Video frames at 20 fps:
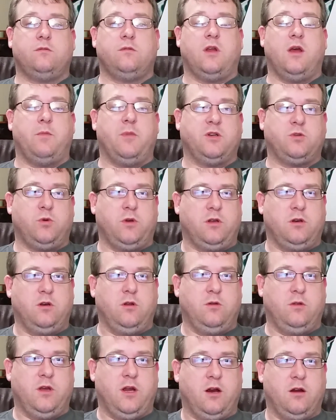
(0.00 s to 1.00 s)
Not much we can
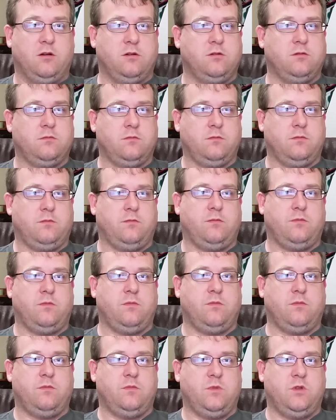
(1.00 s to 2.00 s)
do there.
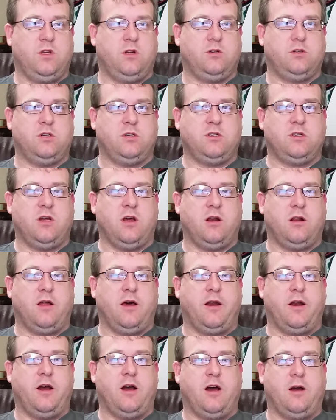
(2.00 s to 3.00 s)
There's just not a
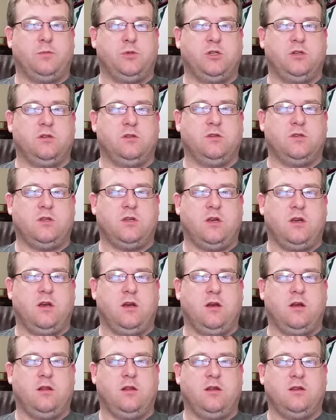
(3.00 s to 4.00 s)
lot of options
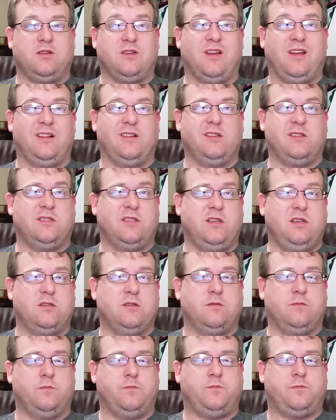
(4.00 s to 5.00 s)
this late in the
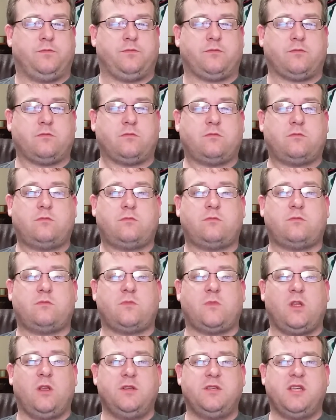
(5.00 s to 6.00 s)
season
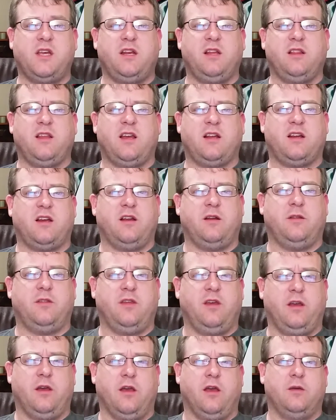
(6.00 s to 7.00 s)
setting that kind of
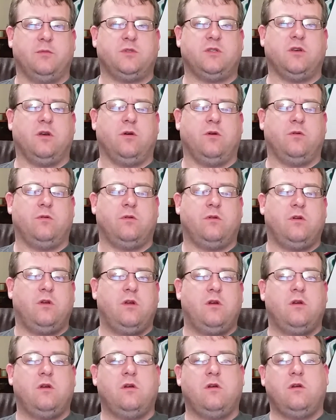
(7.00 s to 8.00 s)
thing up. So
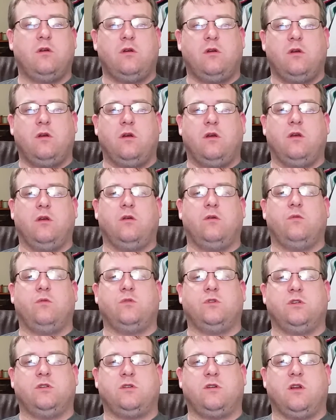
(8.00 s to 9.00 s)

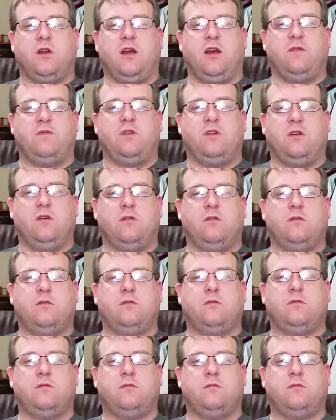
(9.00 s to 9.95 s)
we're just going to have to